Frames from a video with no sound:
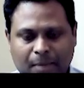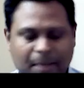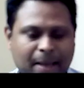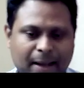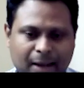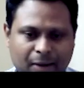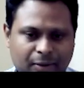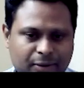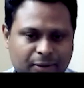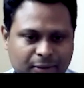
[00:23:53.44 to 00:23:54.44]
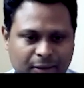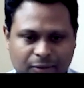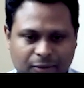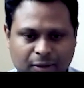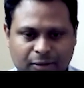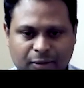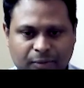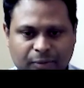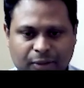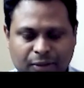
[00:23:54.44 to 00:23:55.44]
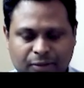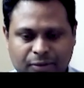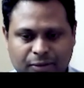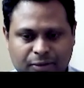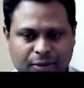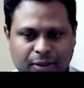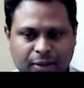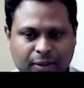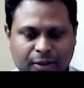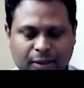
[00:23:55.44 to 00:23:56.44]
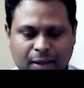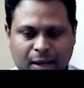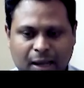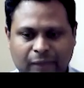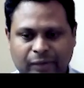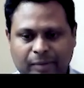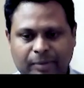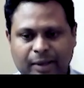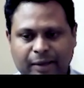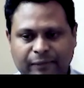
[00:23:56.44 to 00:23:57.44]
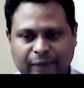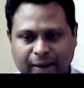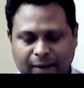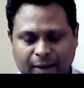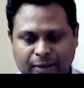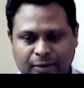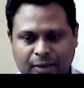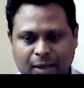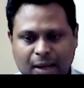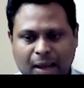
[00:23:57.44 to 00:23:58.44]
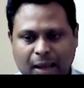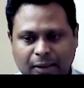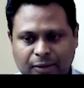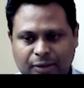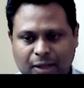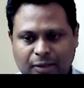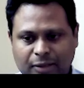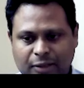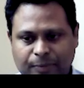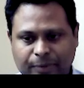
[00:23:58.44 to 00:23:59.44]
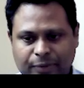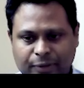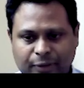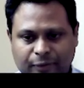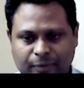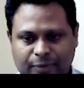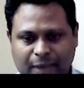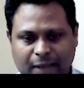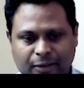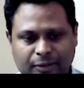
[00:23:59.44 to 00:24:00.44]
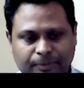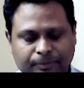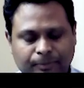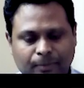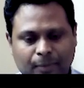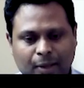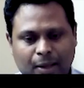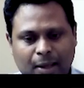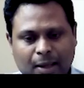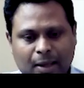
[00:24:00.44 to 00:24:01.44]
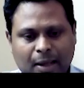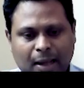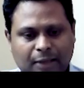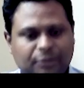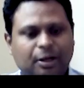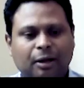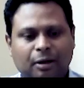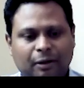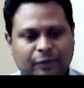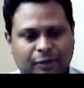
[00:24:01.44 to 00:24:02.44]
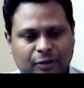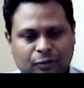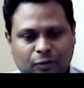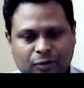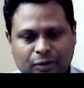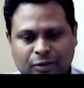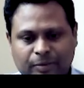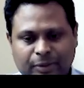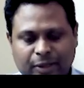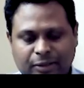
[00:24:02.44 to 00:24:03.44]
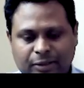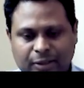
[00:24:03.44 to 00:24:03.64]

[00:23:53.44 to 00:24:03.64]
my background is electronics and communications engineering. I have an MBA in finance and the GICSP cert from SANS. I started off as a controls and instrumentation